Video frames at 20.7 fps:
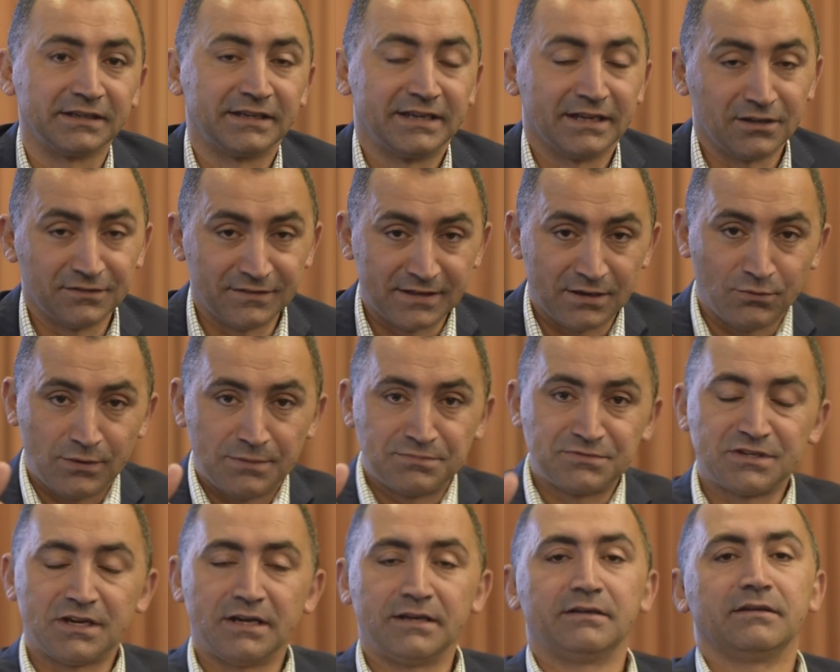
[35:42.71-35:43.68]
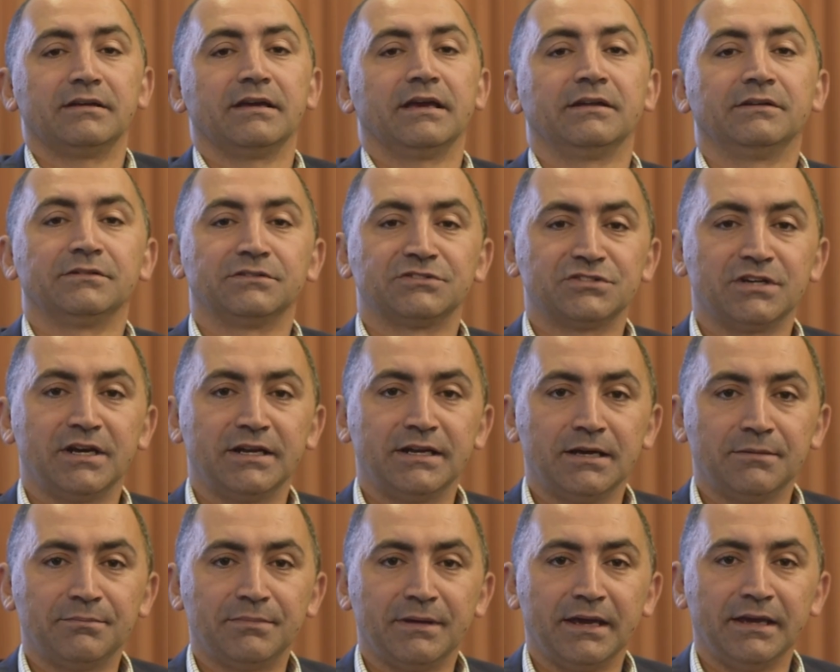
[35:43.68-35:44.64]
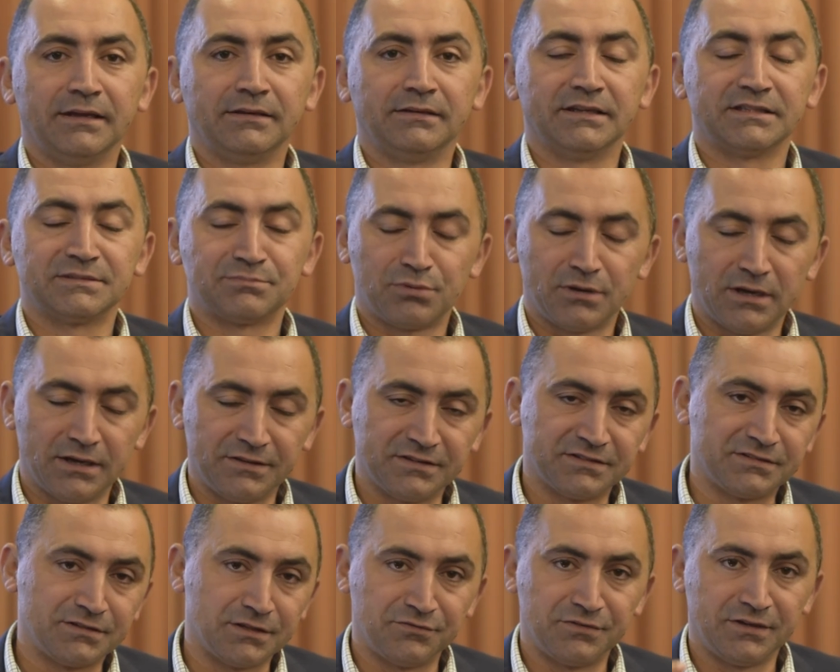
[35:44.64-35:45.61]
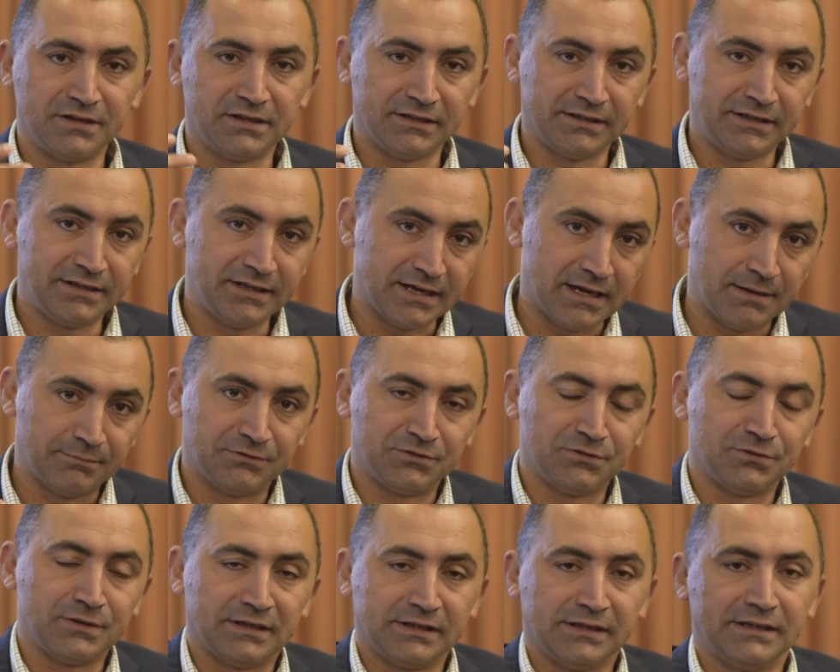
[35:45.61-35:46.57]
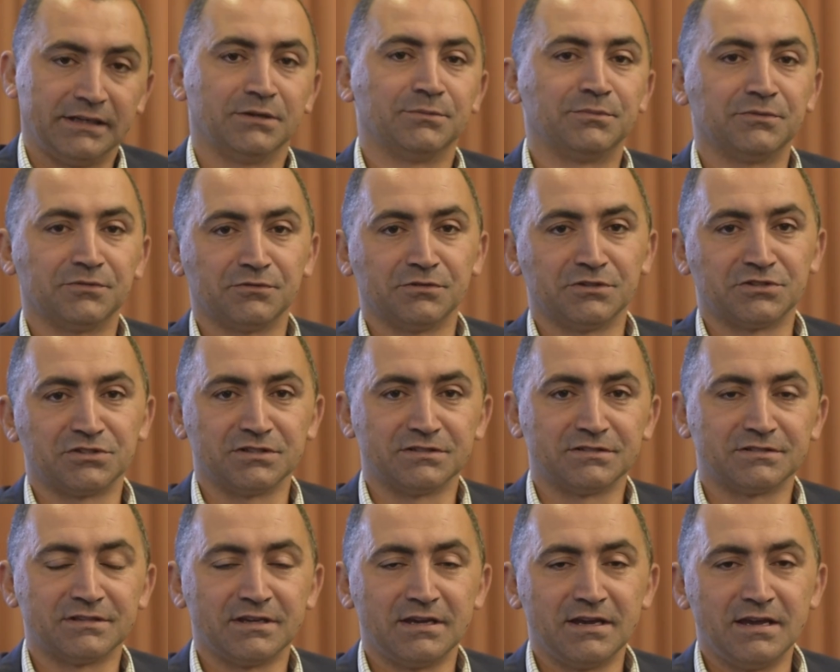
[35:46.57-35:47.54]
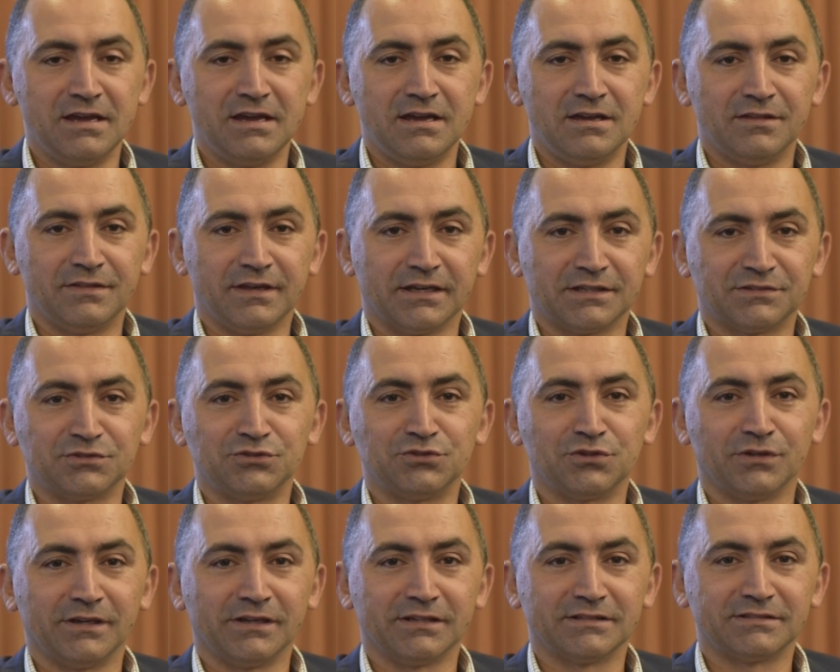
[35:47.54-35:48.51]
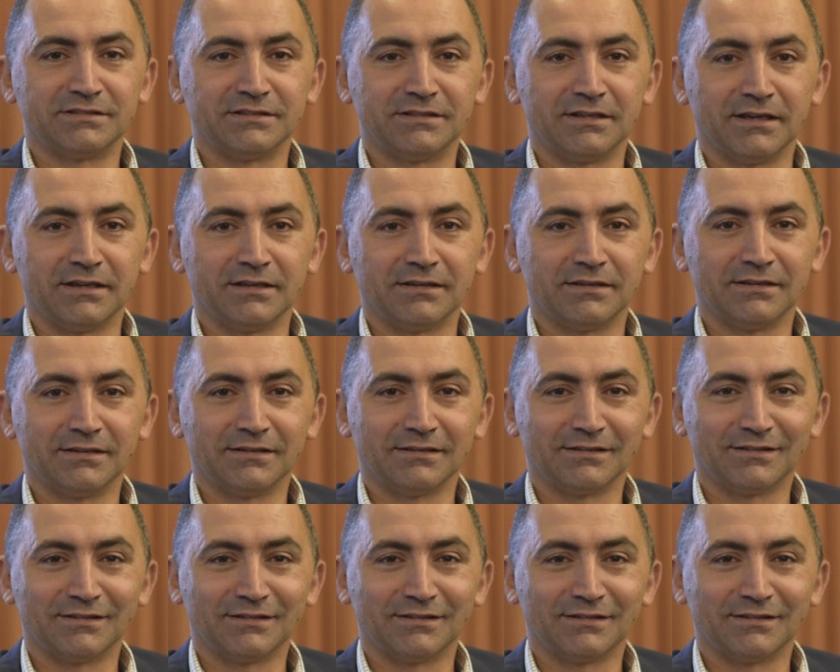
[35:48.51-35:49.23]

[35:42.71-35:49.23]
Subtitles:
Get on that website and sign up, and let's pray this novena leading up to Our Lady Help of Christians. Thanks for joining us today.